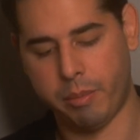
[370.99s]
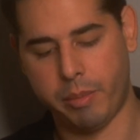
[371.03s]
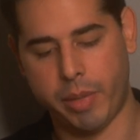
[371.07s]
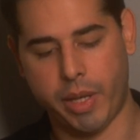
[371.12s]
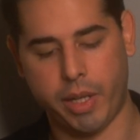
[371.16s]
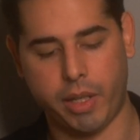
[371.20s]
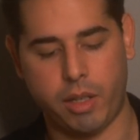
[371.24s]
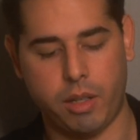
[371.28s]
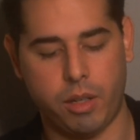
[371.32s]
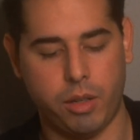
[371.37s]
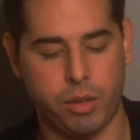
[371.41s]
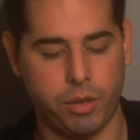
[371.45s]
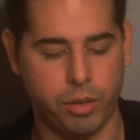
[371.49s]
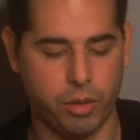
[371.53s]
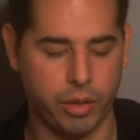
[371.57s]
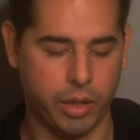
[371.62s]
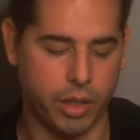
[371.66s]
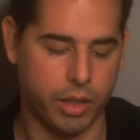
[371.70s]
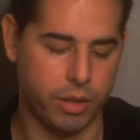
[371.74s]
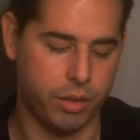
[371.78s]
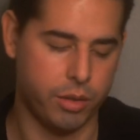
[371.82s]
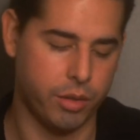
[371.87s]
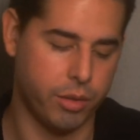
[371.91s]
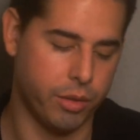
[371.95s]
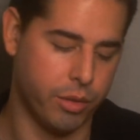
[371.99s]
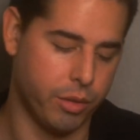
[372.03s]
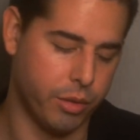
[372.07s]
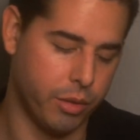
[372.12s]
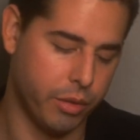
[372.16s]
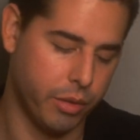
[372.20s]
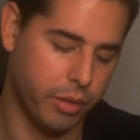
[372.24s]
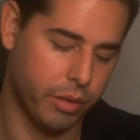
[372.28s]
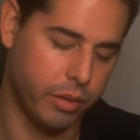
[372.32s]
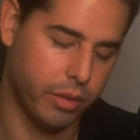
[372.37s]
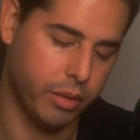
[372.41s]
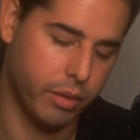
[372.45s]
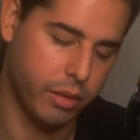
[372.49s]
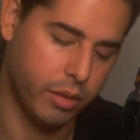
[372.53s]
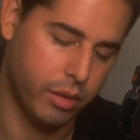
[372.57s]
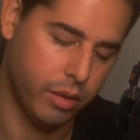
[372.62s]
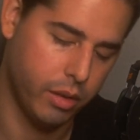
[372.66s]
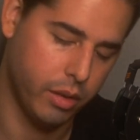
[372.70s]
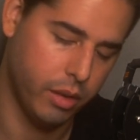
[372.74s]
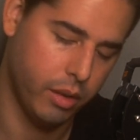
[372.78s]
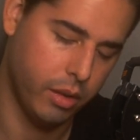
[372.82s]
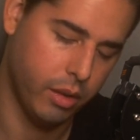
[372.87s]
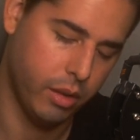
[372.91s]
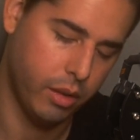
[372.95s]
Back here you get your
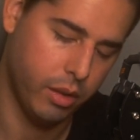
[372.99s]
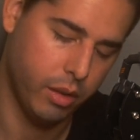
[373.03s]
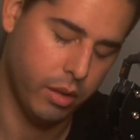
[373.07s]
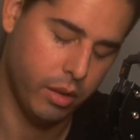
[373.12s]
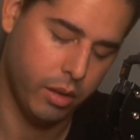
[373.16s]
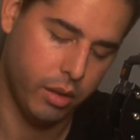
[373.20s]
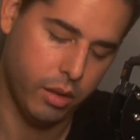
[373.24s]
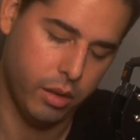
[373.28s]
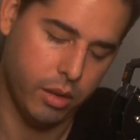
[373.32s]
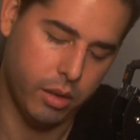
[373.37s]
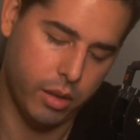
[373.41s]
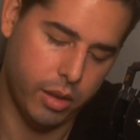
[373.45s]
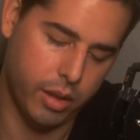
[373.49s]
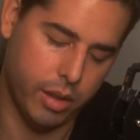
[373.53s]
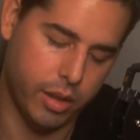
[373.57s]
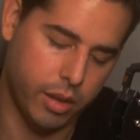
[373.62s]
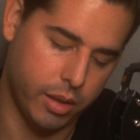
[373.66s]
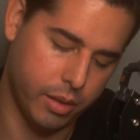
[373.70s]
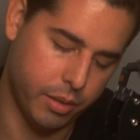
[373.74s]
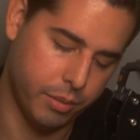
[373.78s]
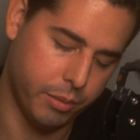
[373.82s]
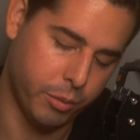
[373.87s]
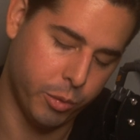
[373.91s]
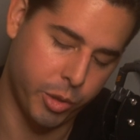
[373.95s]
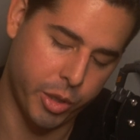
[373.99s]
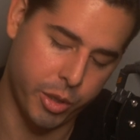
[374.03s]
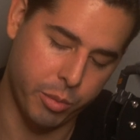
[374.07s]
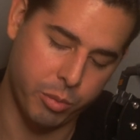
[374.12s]
where